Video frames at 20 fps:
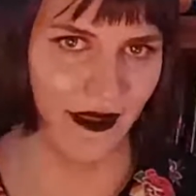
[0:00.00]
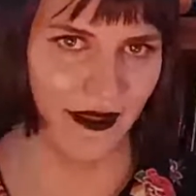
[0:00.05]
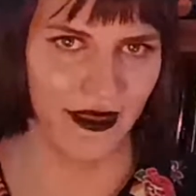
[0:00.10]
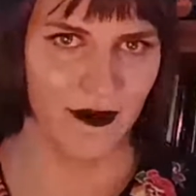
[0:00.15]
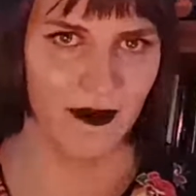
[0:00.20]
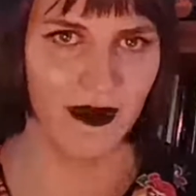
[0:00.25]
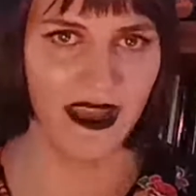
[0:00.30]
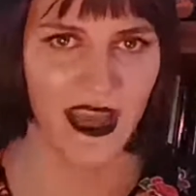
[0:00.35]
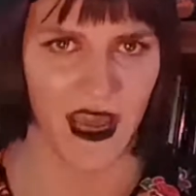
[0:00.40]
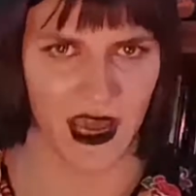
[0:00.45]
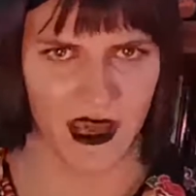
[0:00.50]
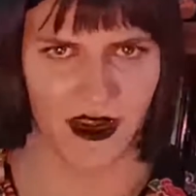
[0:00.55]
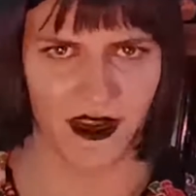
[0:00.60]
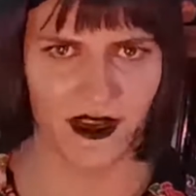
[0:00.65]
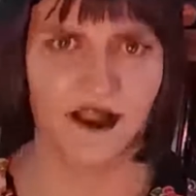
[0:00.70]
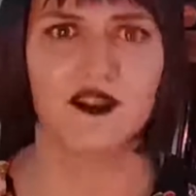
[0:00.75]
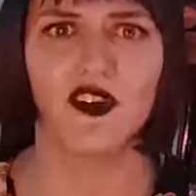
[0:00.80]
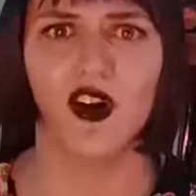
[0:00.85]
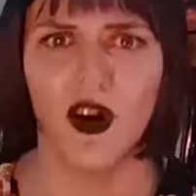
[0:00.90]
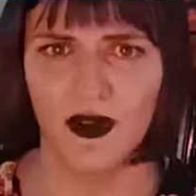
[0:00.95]
the
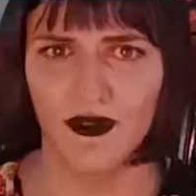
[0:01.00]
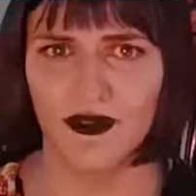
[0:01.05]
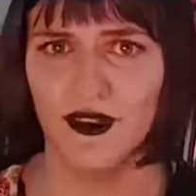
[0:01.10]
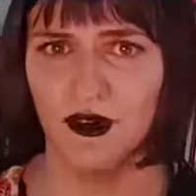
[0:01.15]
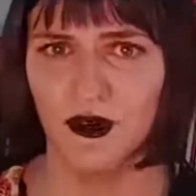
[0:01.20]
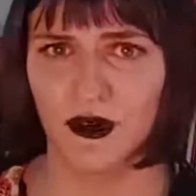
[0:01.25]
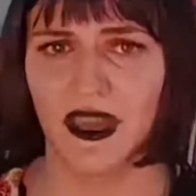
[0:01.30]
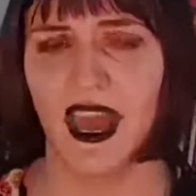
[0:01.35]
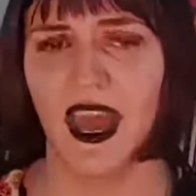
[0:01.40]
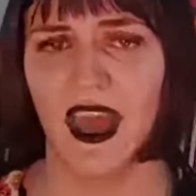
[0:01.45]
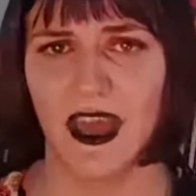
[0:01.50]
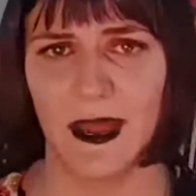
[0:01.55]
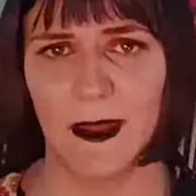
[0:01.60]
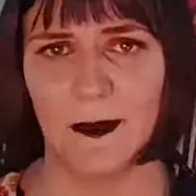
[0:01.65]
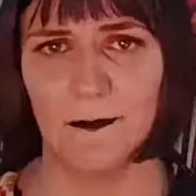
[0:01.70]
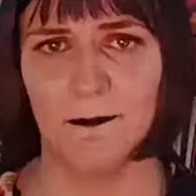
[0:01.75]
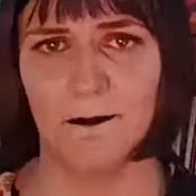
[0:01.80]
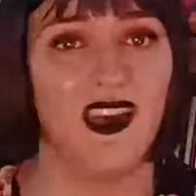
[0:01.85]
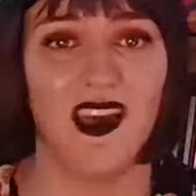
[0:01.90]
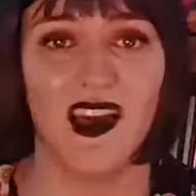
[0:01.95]
mechanics of your game.